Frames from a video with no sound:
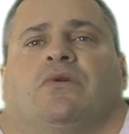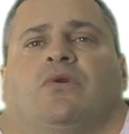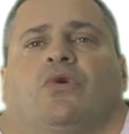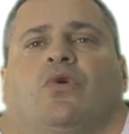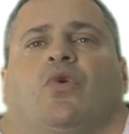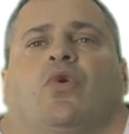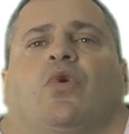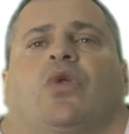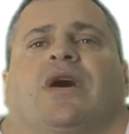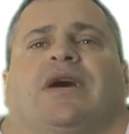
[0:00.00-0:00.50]

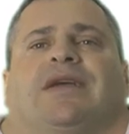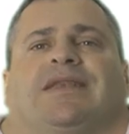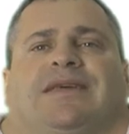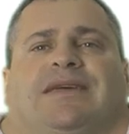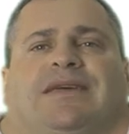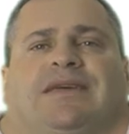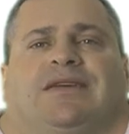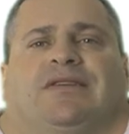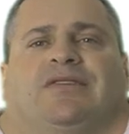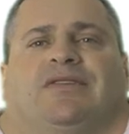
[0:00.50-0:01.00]
All I
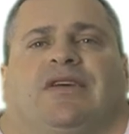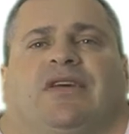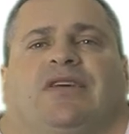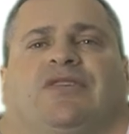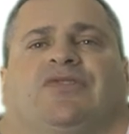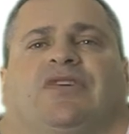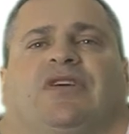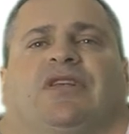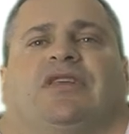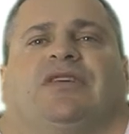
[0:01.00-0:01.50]
need
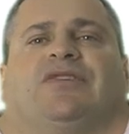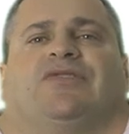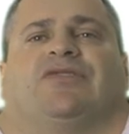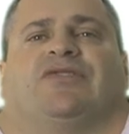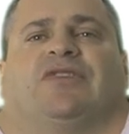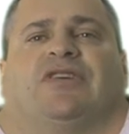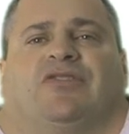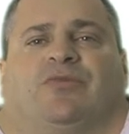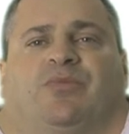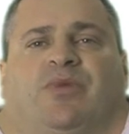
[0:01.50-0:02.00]
is at least
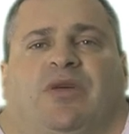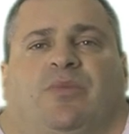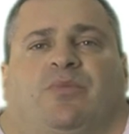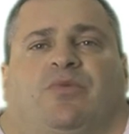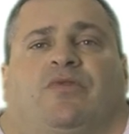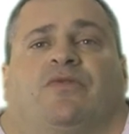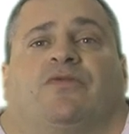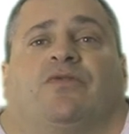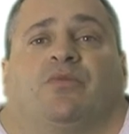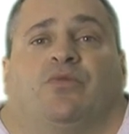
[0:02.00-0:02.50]
6
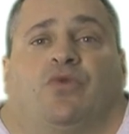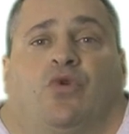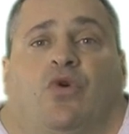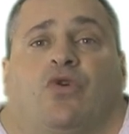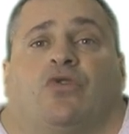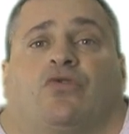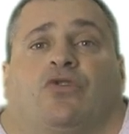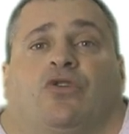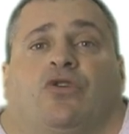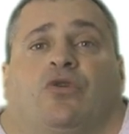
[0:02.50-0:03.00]
people from your
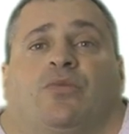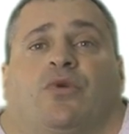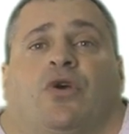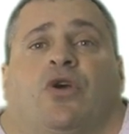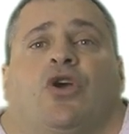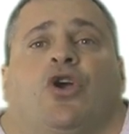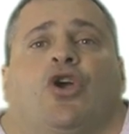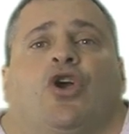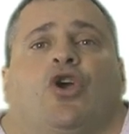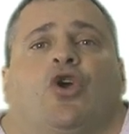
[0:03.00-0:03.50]
group
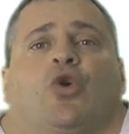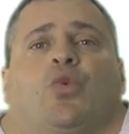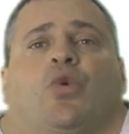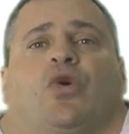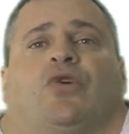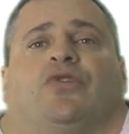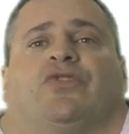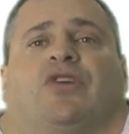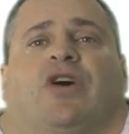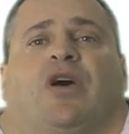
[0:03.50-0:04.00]
who
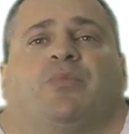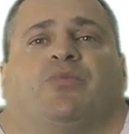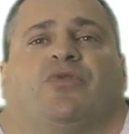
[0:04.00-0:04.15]
want a